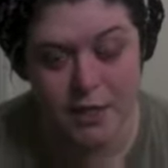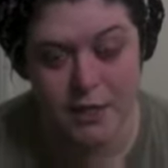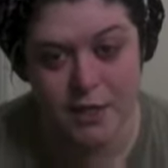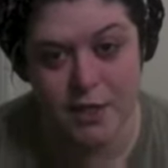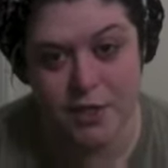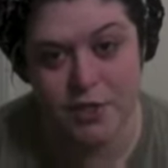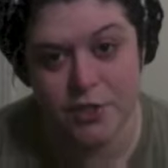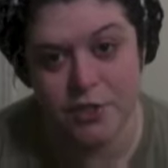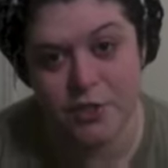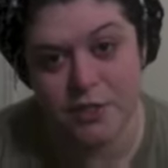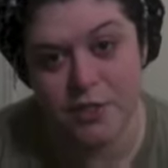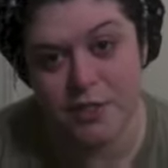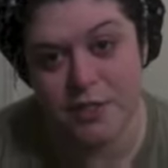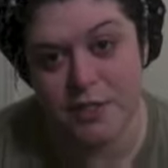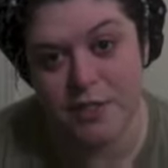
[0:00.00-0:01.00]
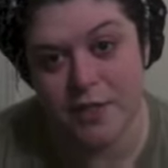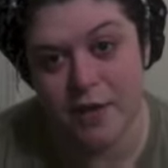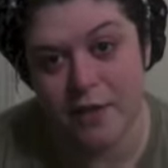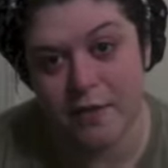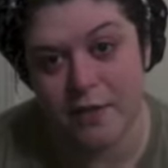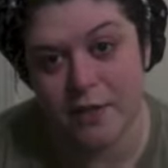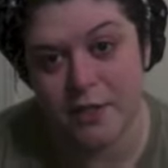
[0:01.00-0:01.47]
Said it's usually
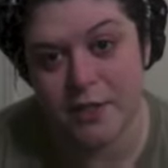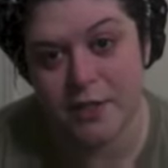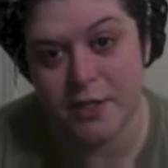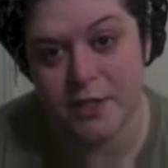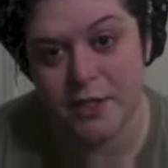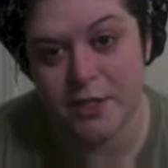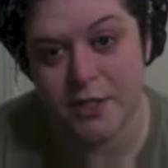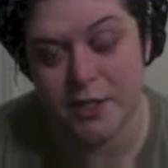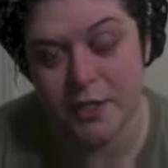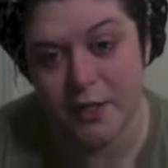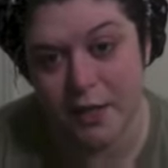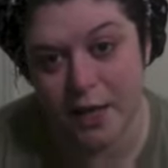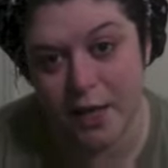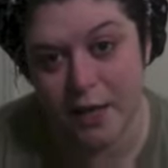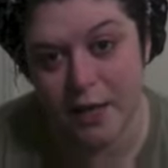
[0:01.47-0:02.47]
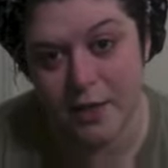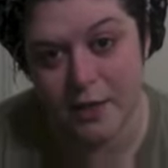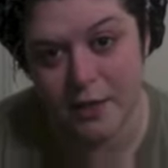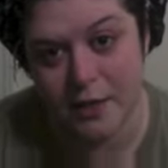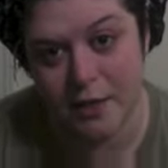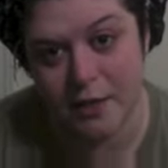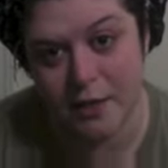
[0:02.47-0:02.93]
7 to 10 days
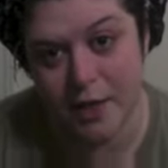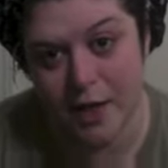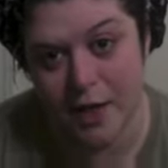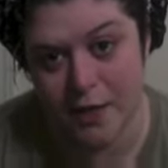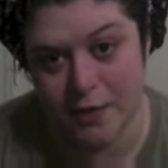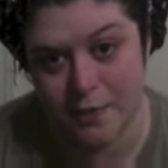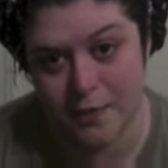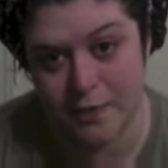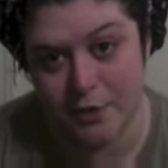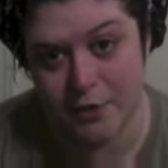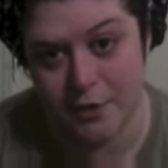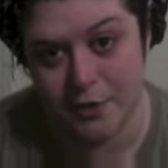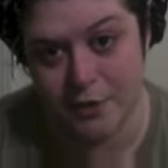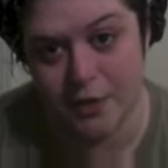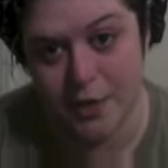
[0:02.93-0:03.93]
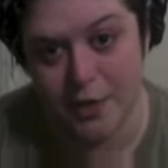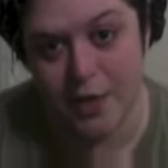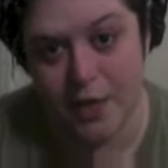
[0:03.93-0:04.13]
in the hospital.